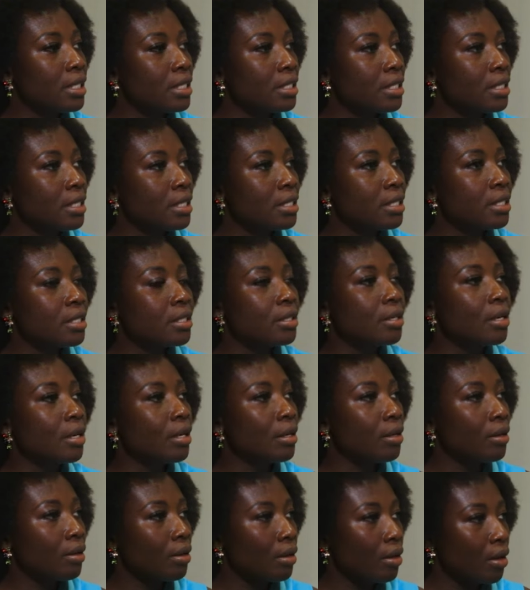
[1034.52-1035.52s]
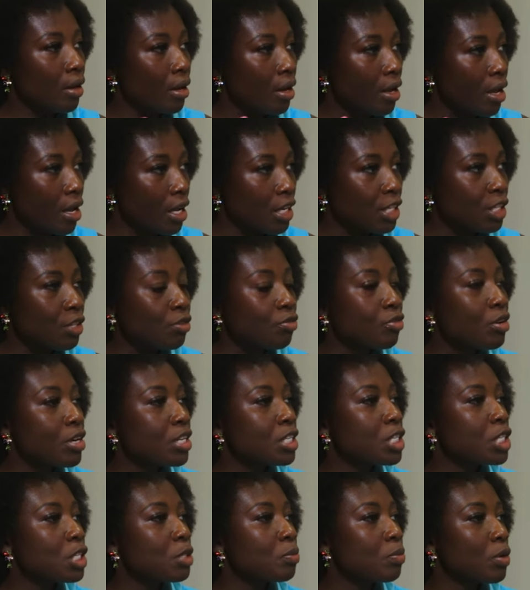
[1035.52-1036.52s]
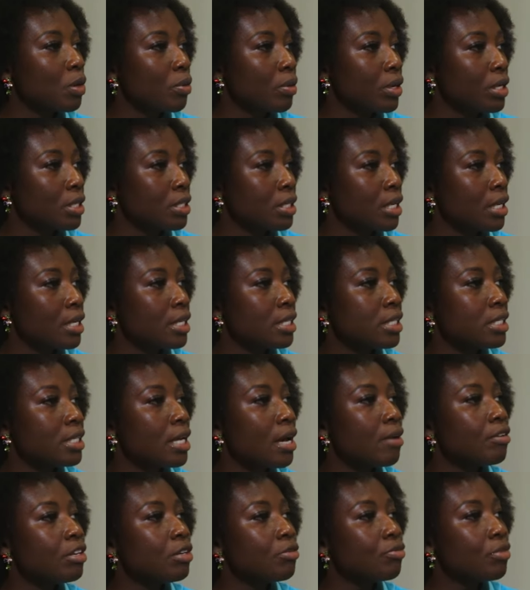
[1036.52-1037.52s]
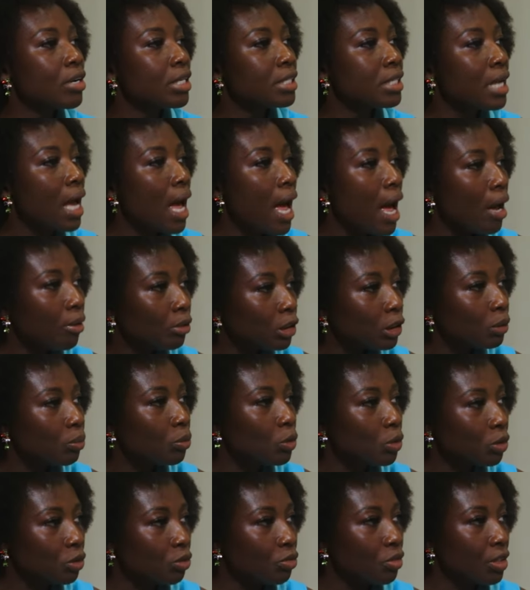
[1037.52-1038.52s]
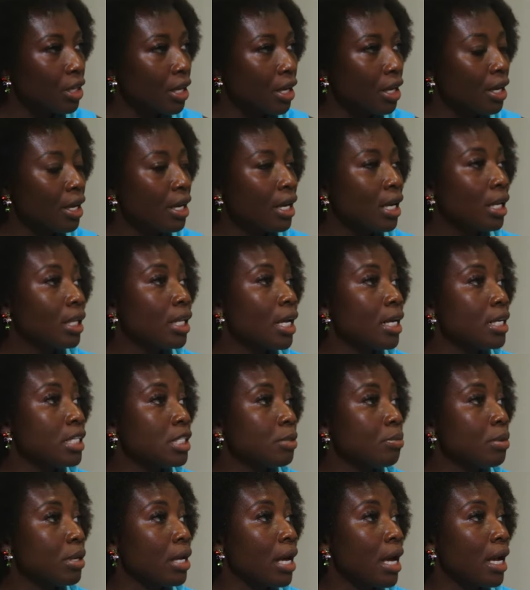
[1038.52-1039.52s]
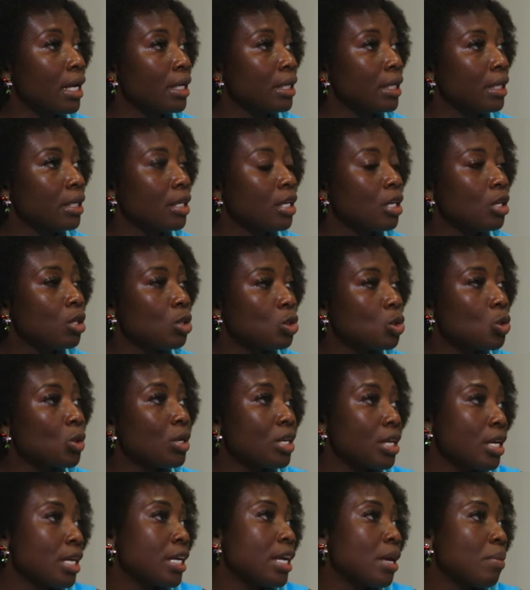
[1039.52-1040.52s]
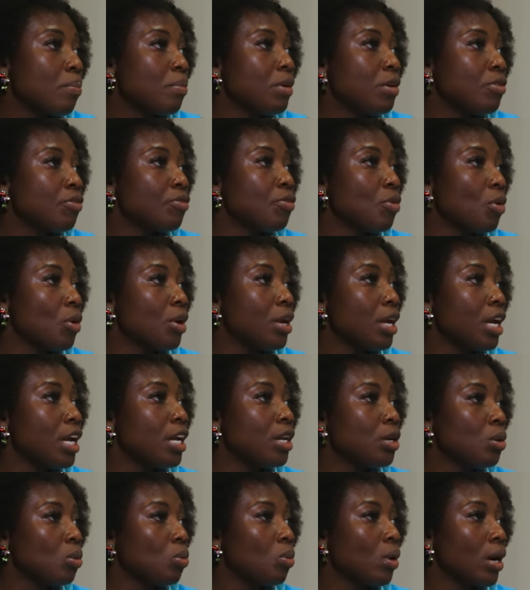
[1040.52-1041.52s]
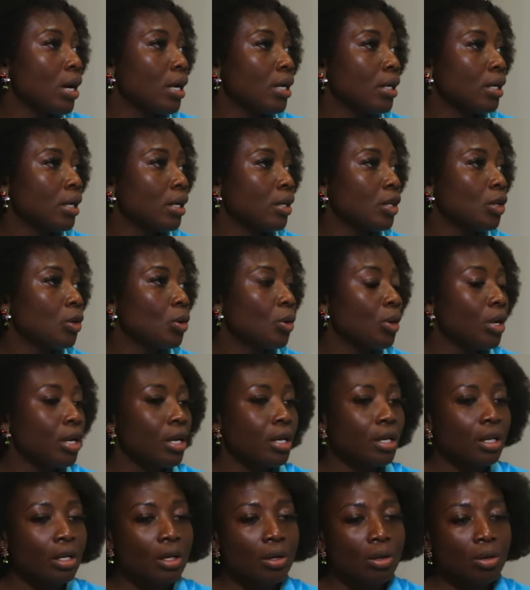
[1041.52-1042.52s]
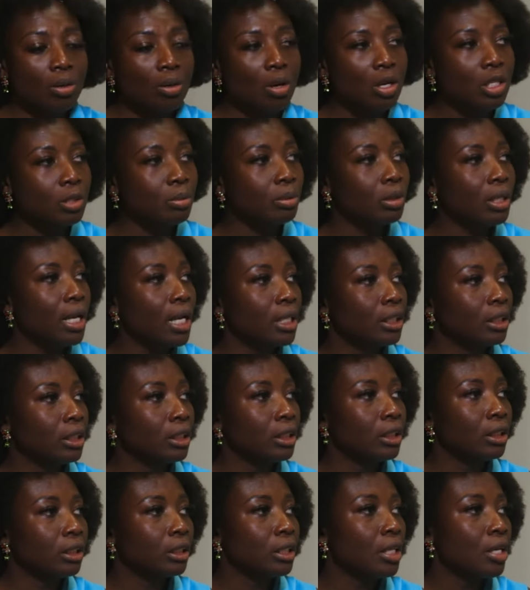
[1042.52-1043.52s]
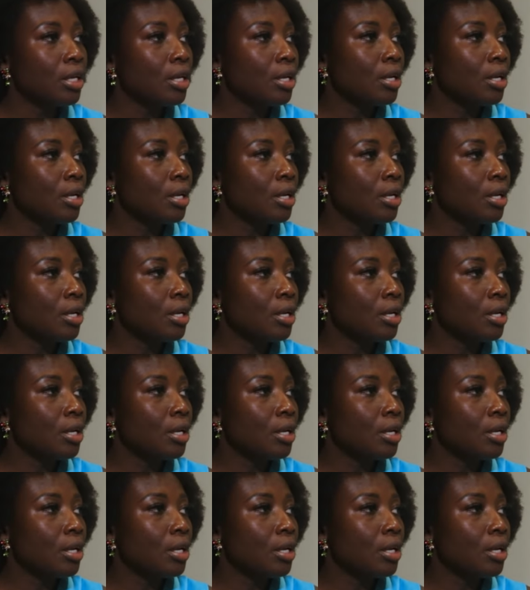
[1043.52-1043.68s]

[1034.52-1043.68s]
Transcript: this is a different spirit, a different atmosphere that is behind it. So it can be for anyone, you know, any gospel artist